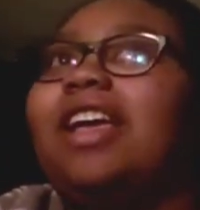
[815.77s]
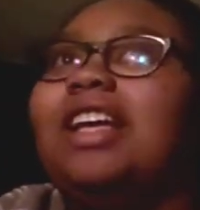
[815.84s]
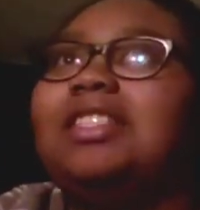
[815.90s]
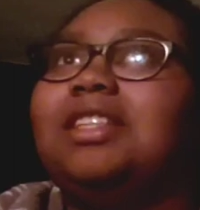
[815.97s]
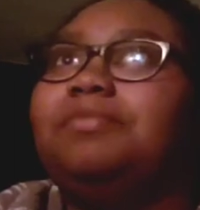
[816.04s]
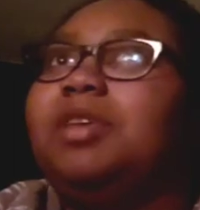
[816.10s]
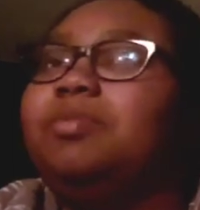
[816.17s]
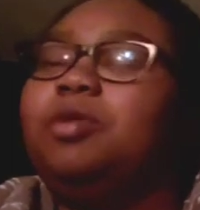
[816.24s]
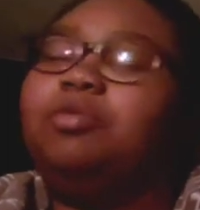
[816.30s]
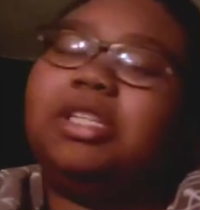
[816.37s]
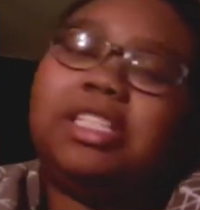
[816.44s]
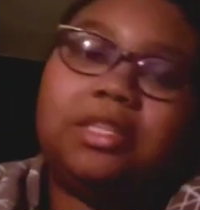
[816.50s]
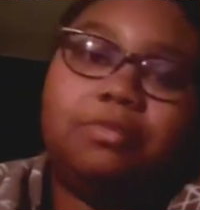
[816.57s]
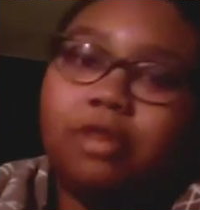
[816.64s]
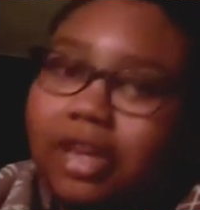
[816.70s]
And
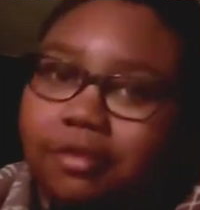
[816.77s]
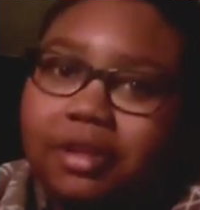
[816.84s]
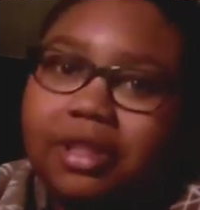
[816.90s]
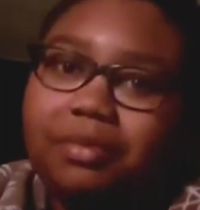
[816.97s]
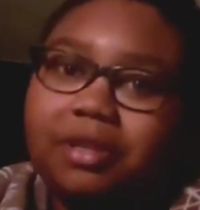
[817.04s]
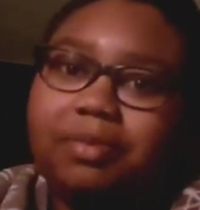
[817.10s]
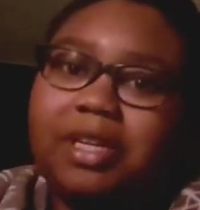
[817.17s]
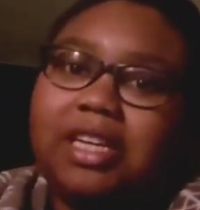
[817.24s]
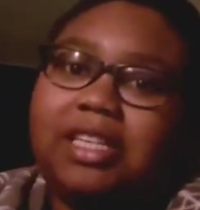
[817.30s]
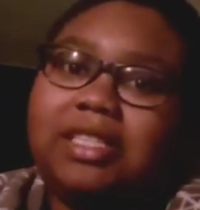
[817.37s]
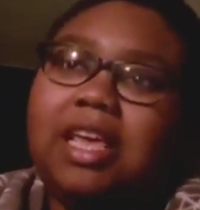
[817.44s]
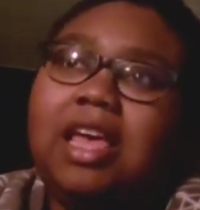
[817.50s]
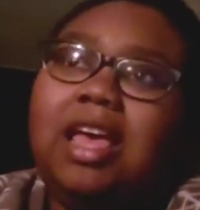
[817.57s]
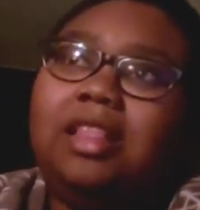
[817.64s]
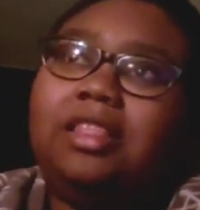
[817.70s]
I guess some people were
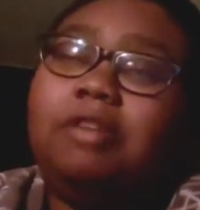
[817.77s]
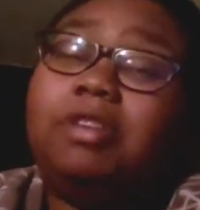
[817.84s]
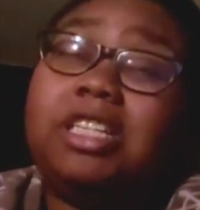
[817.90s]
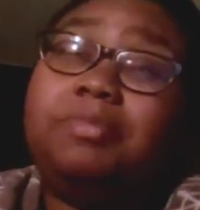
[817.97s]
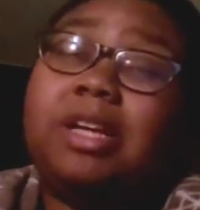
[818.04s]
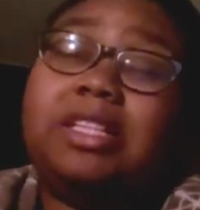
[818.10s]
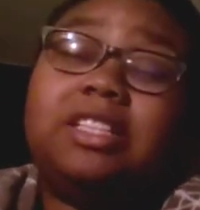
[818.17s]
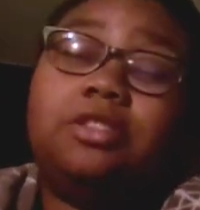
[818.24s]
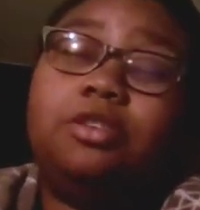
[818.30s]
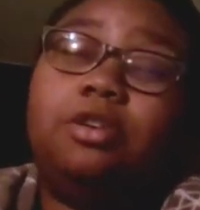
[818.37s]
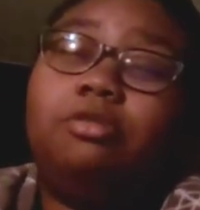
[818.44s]
disappointed with the book because